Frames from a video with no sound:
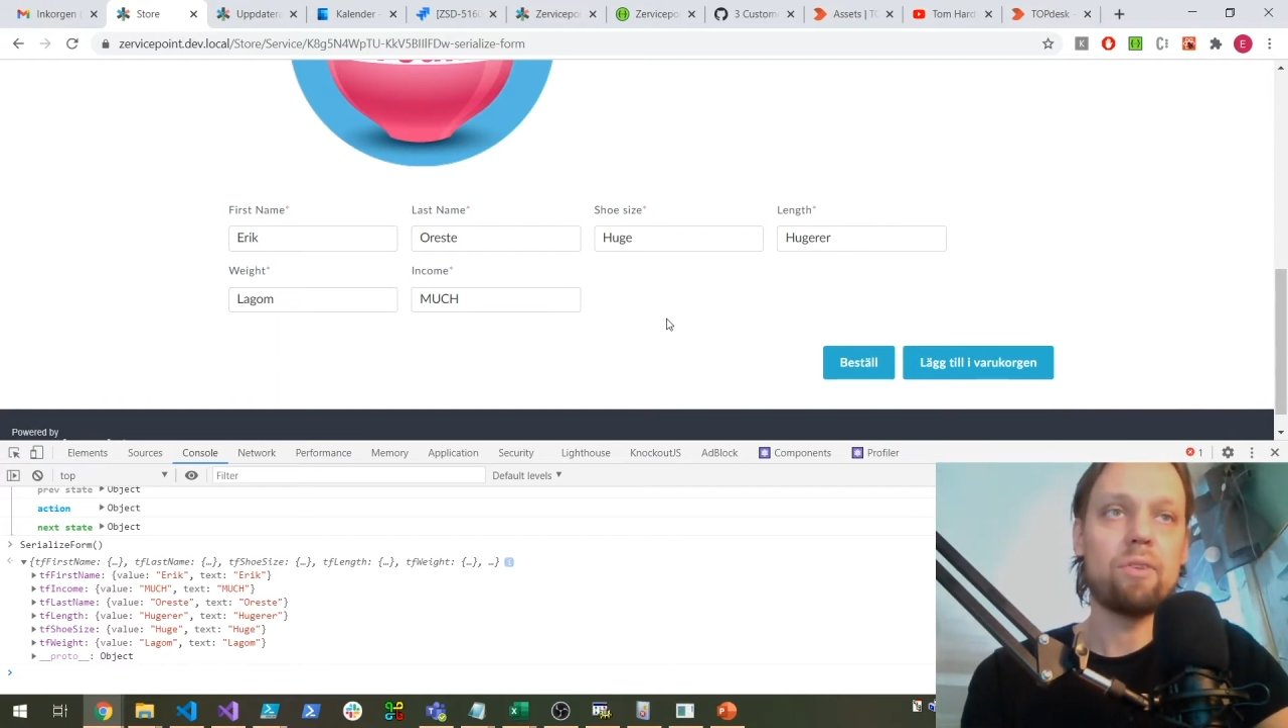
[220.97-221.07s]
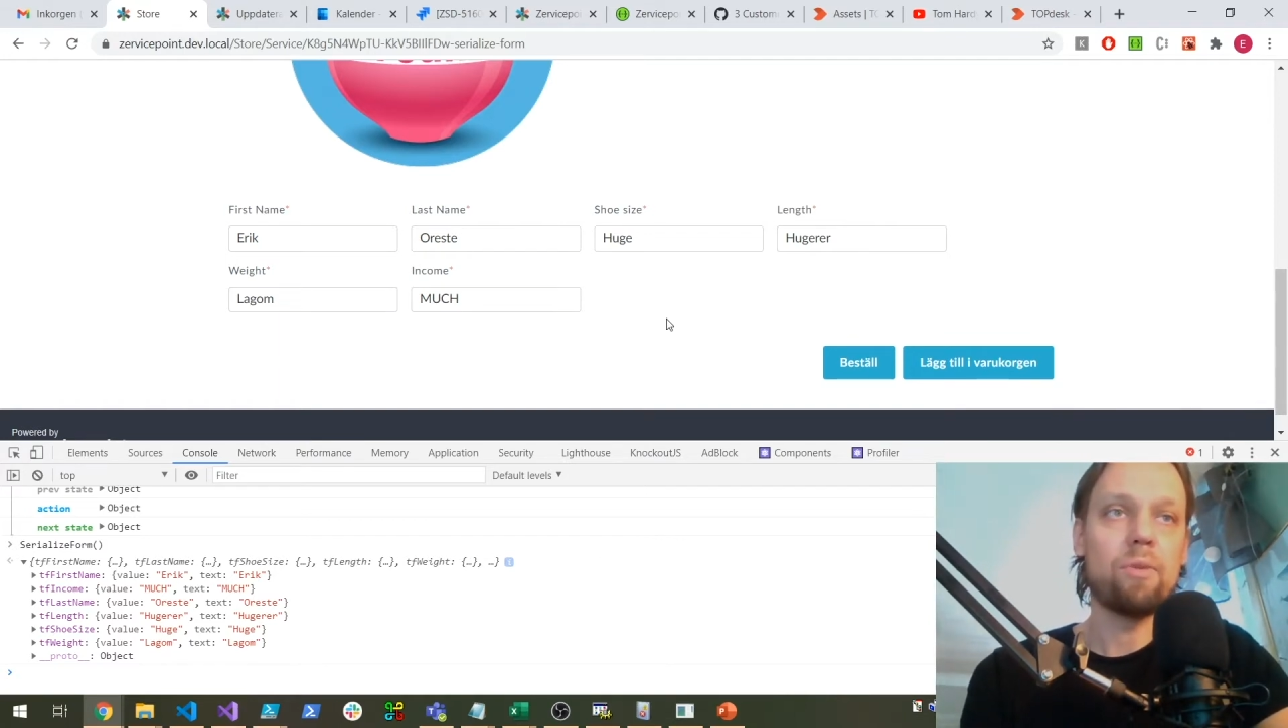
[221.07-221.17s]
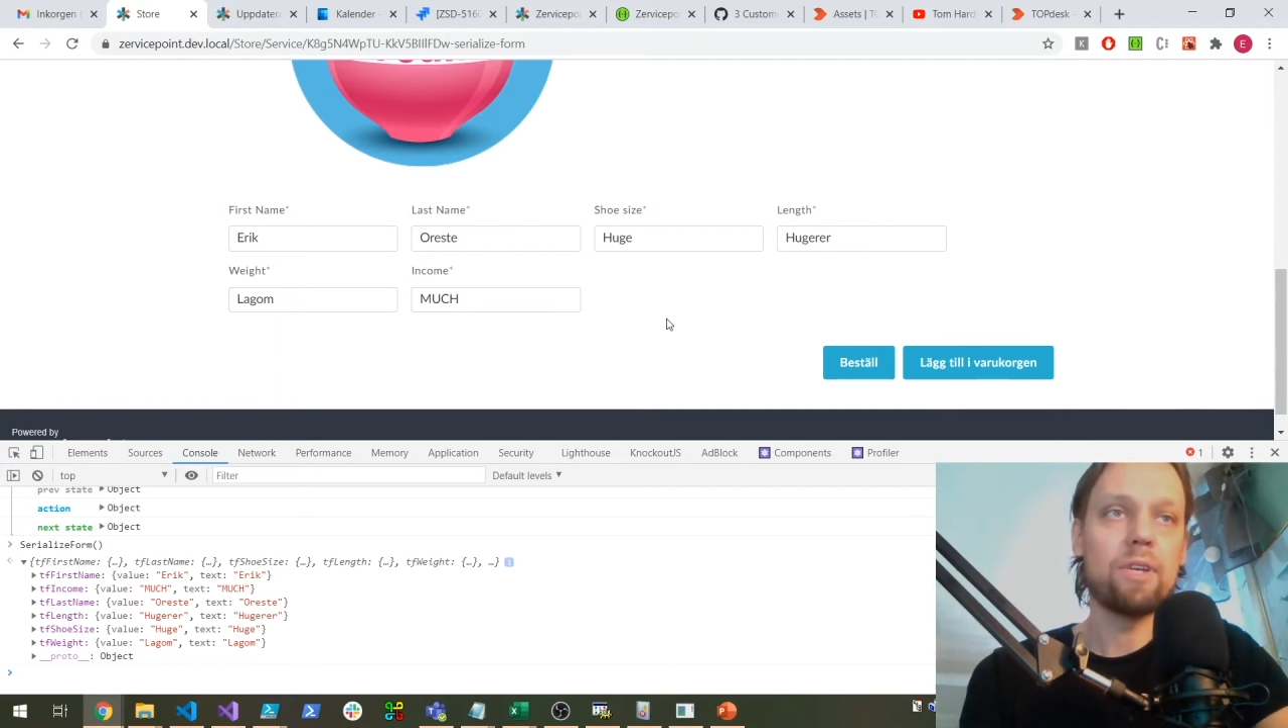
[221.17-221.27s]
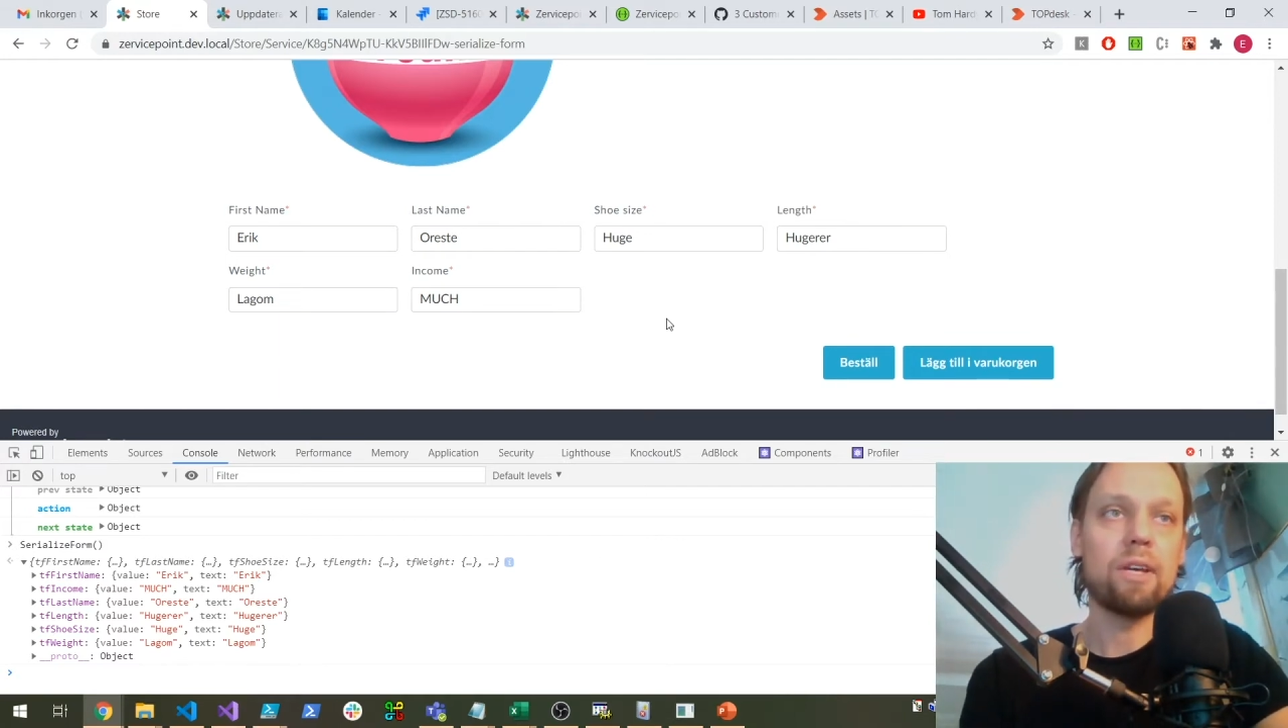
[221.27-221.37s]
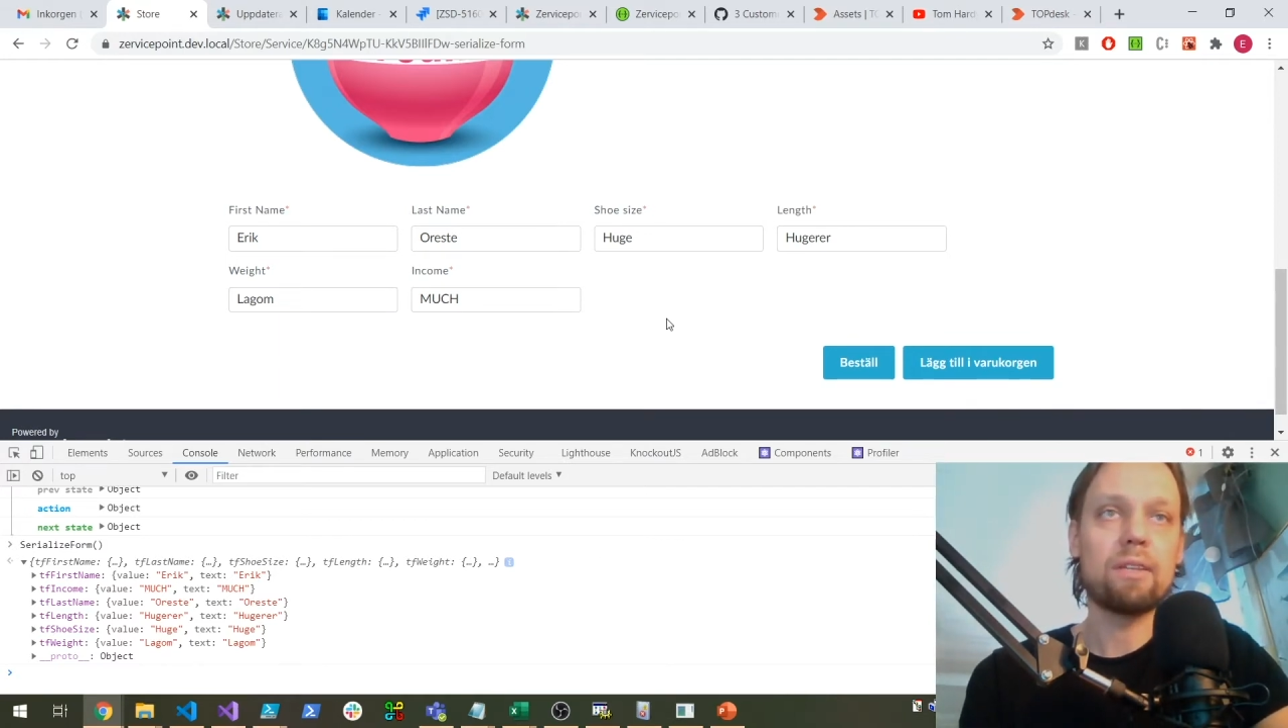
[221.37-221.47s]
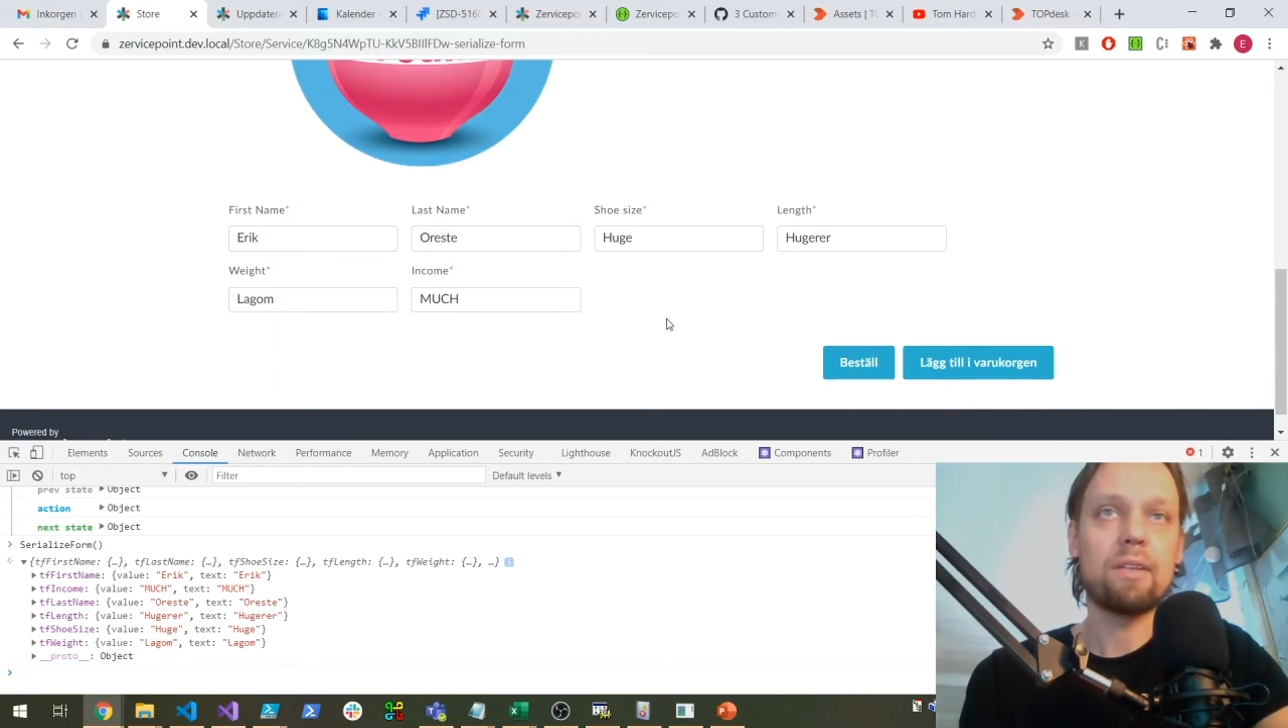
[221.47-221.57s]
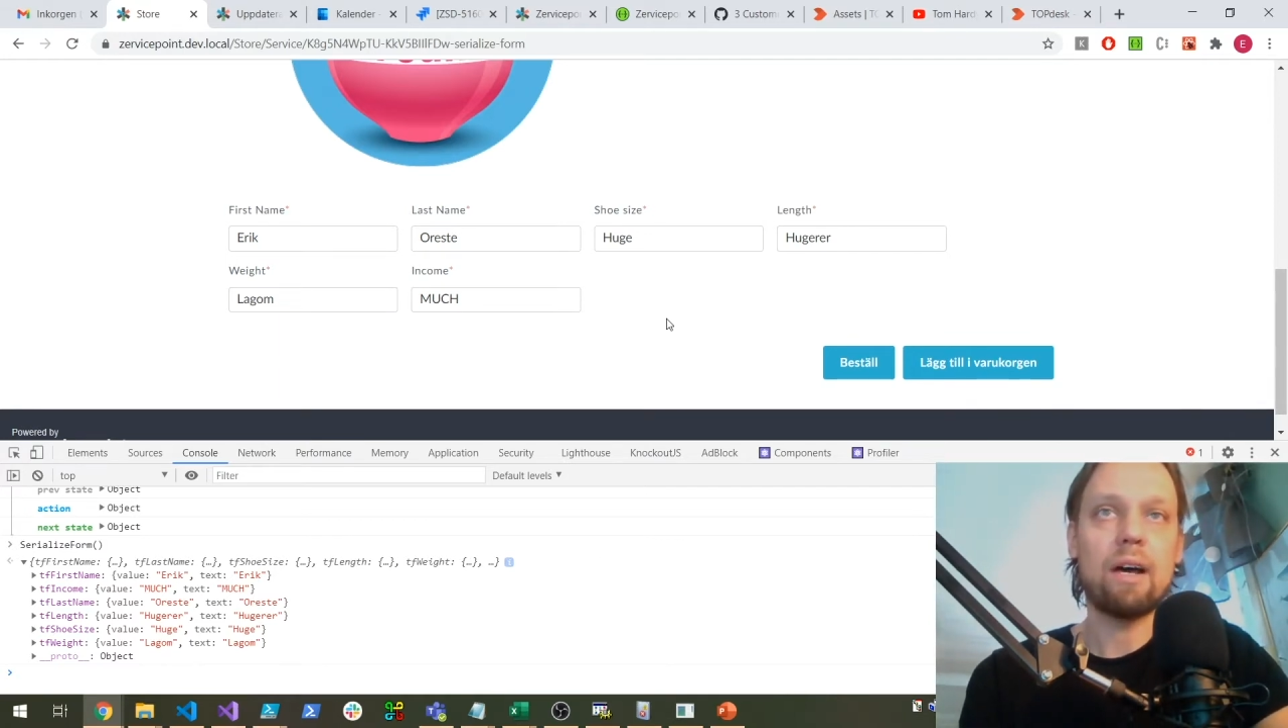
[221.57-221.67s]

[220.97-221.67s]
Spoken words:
object